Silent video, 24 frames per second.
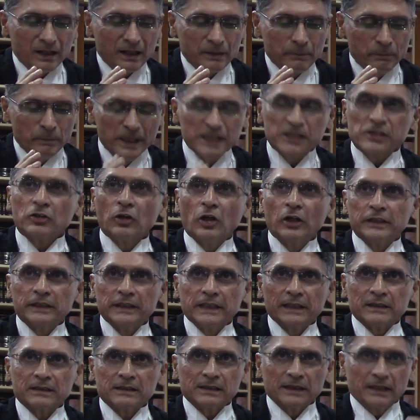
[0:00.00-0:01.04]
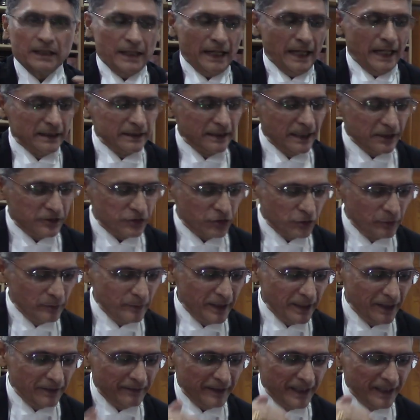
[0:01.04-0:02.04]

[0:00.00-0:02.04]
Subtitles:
misconduct, and there should be a